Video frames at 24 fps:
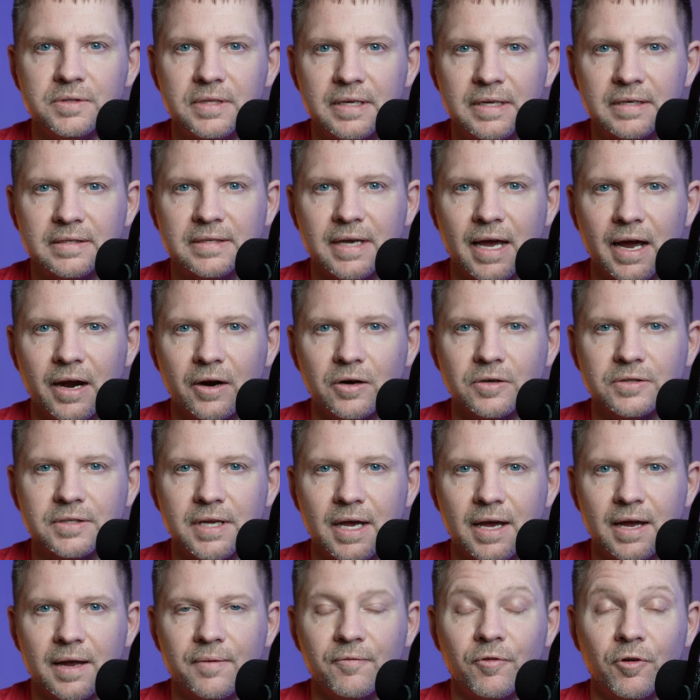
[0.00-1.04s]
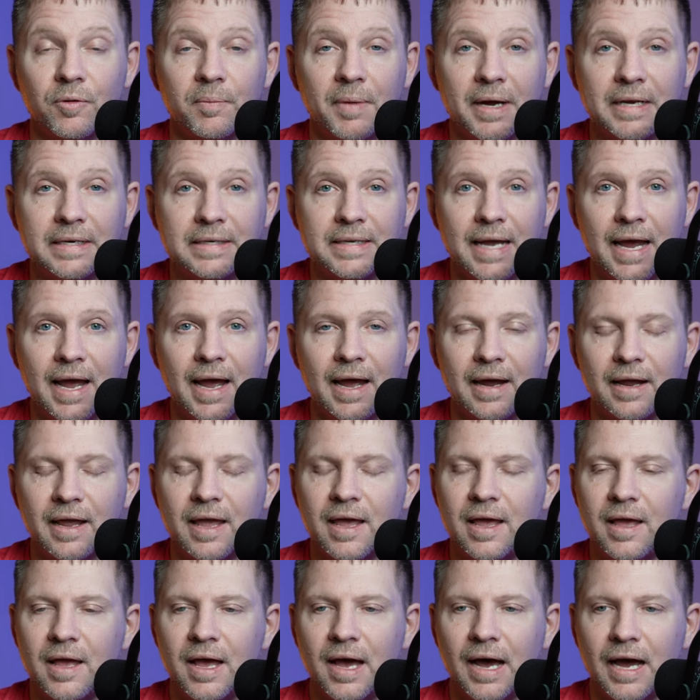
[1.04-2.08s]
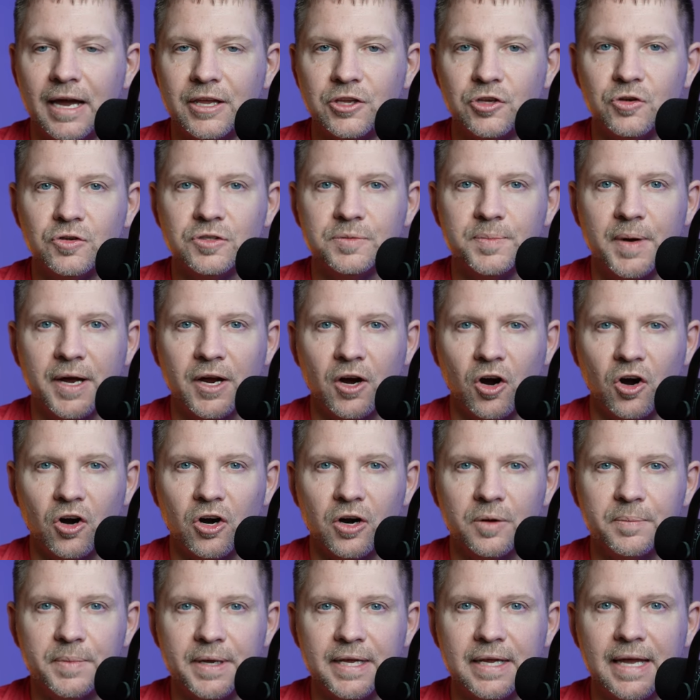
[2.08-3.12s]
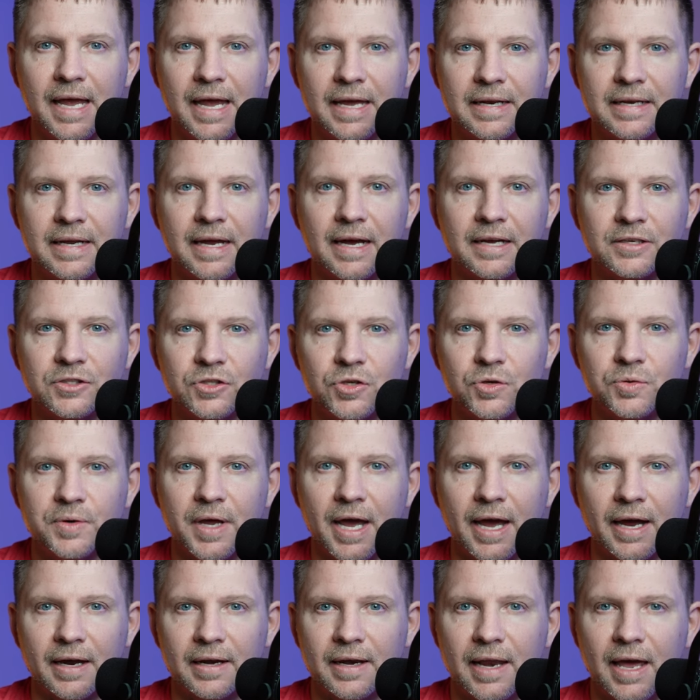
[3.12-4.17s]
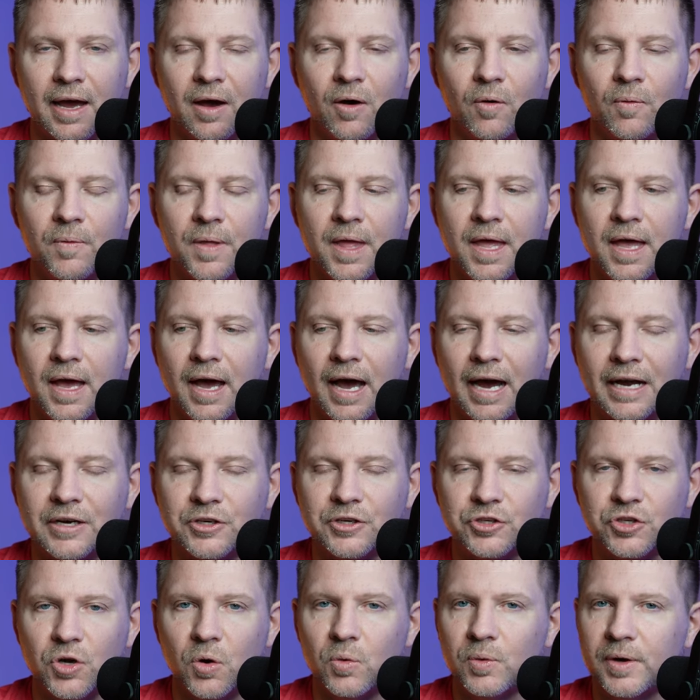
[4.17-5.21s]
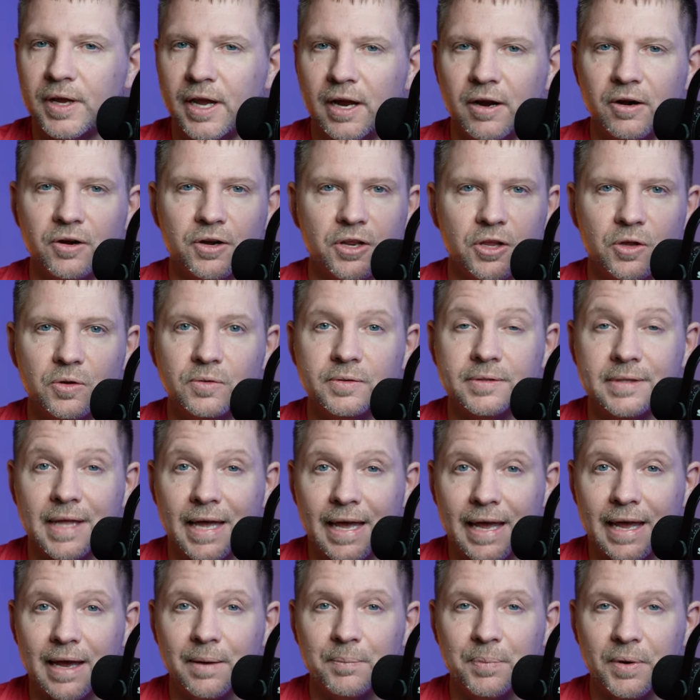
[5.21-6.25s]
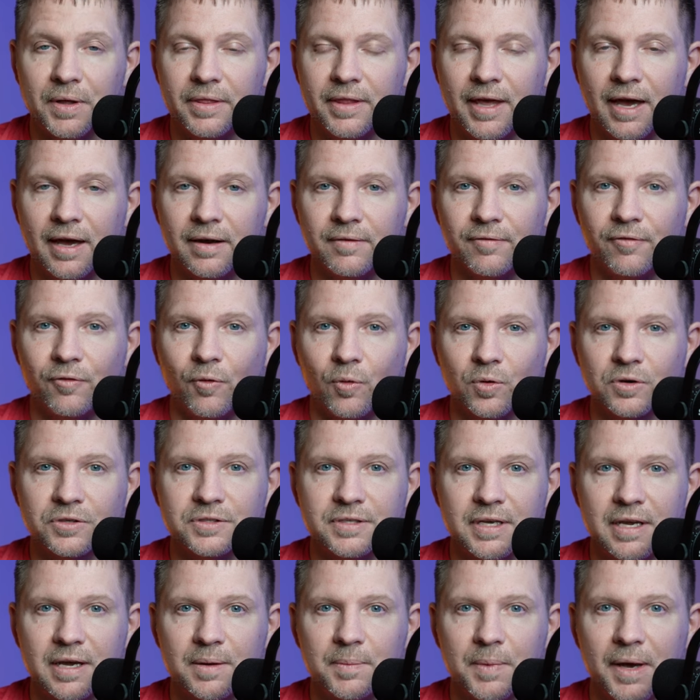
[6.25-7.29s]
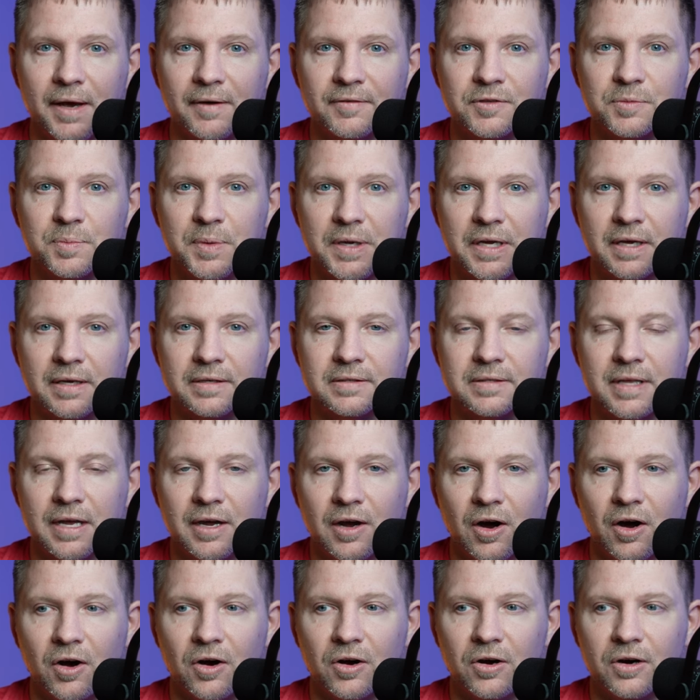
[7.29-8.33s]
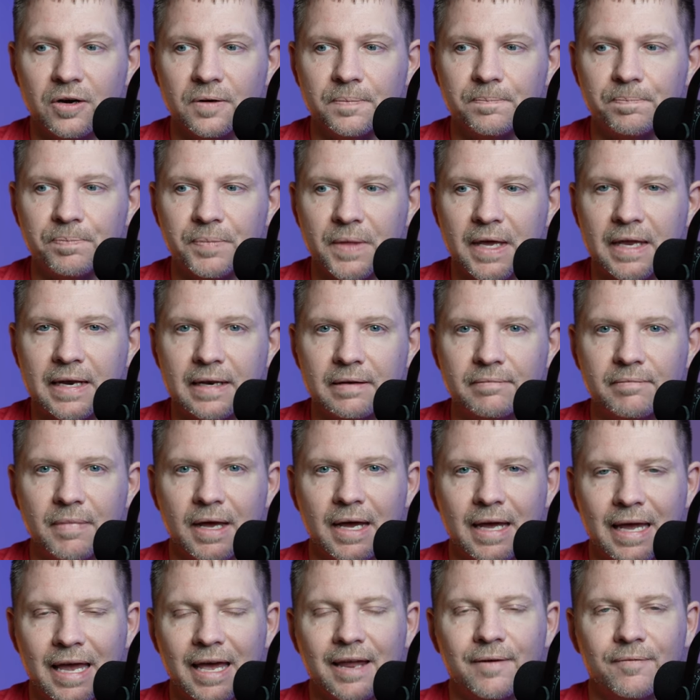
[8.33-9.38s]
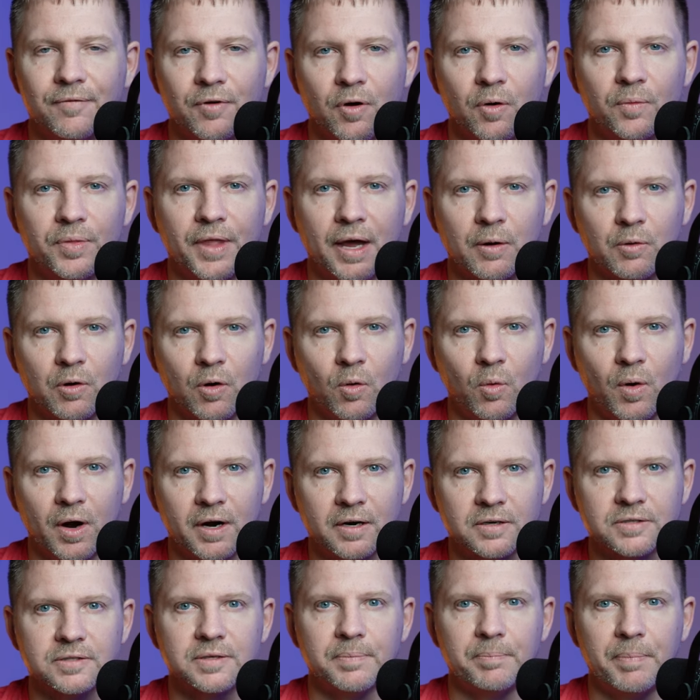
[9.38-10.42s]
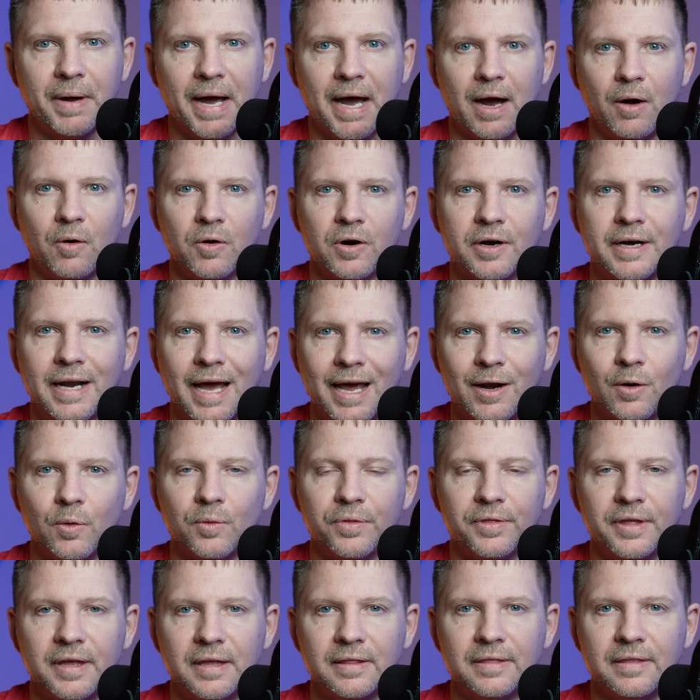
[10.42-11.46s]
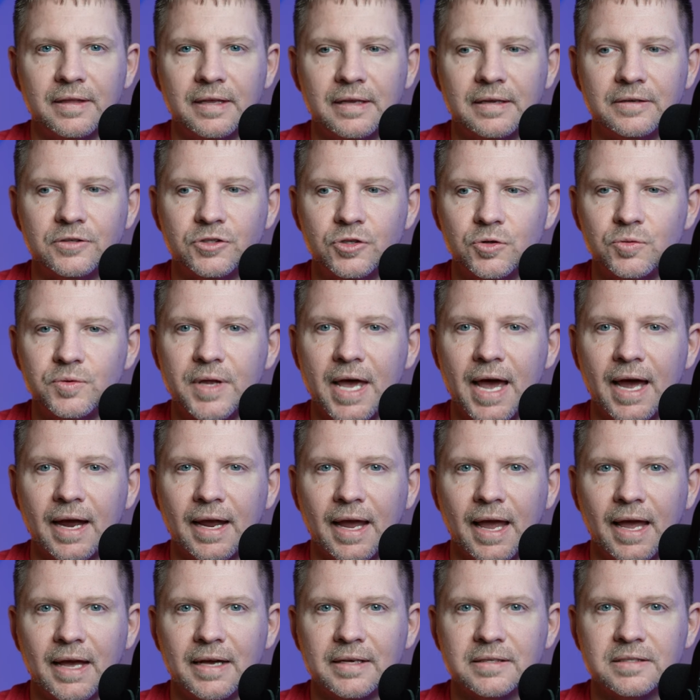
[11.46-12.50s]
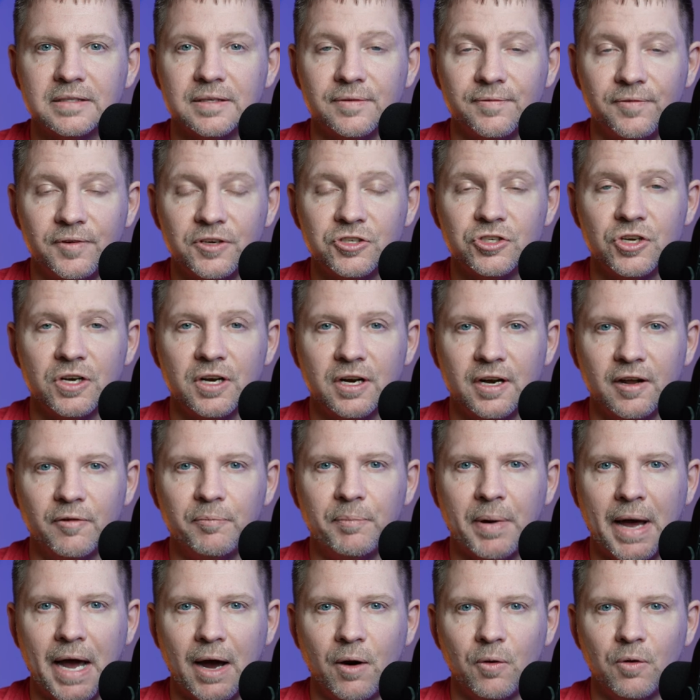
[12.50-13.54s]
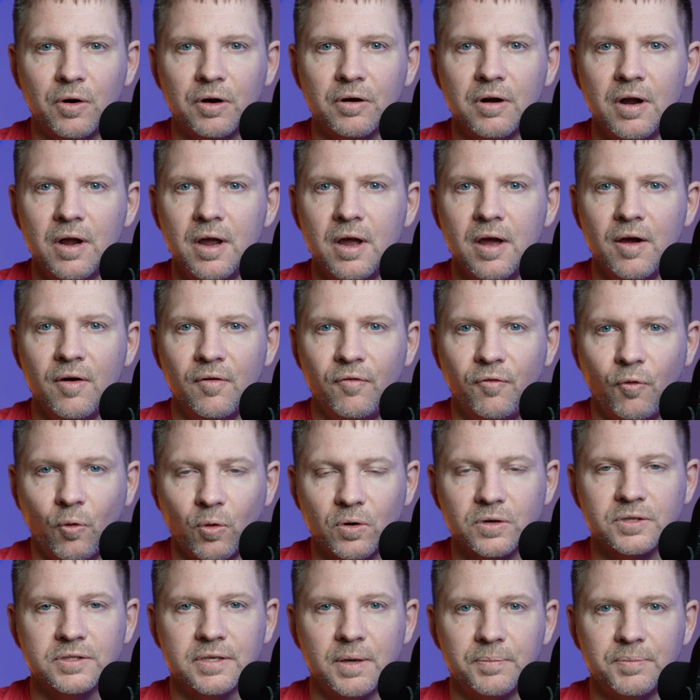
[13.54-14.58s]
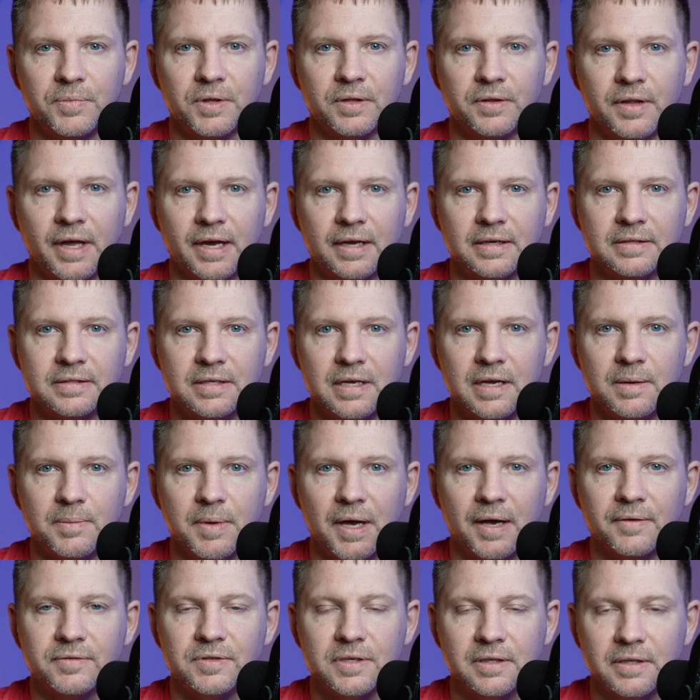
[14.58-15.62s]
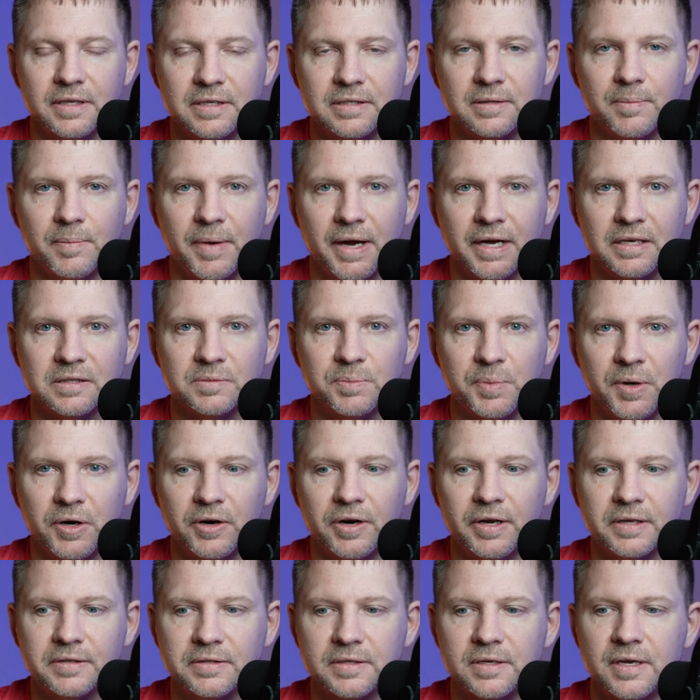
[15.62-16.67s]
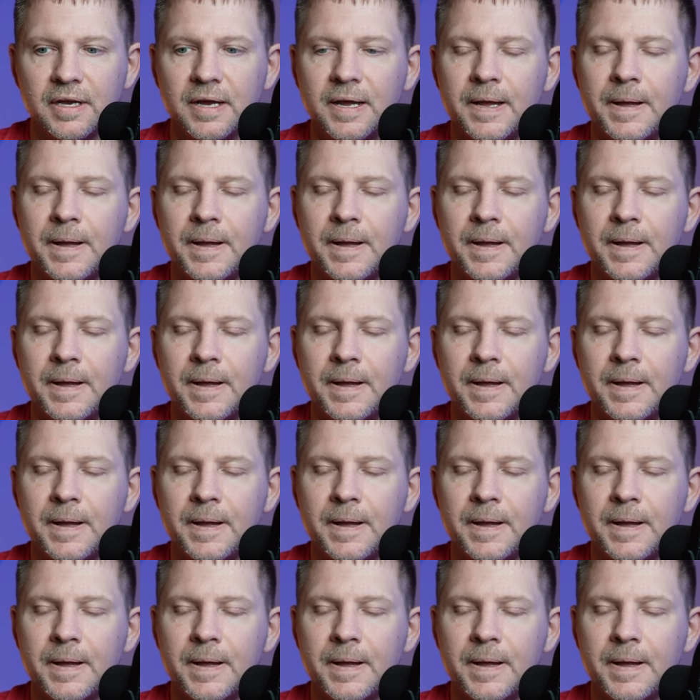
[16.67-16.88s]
the entire time for my DAC, I use my RME ADI2 DAC. Now, I don't care to use the amp on that for ZMFs because they are an, a headphone that requires some power, and I don't think the 2 DAC has sufficient enough power for something like ZMFs, at least in my experience.